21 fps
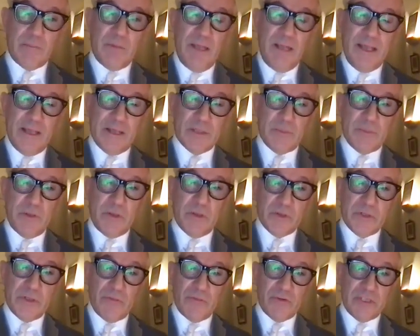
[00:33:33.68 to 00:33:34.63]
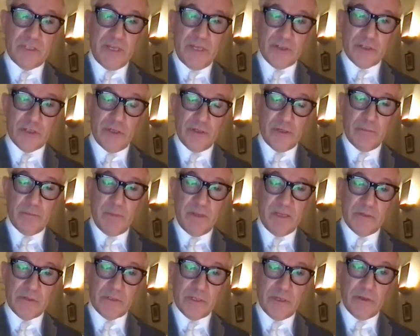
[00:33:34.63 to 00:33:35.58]
place because the recession had
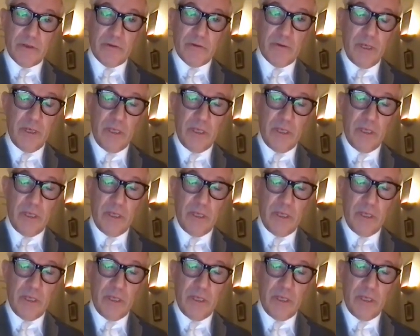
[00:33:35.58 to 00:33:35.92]
been so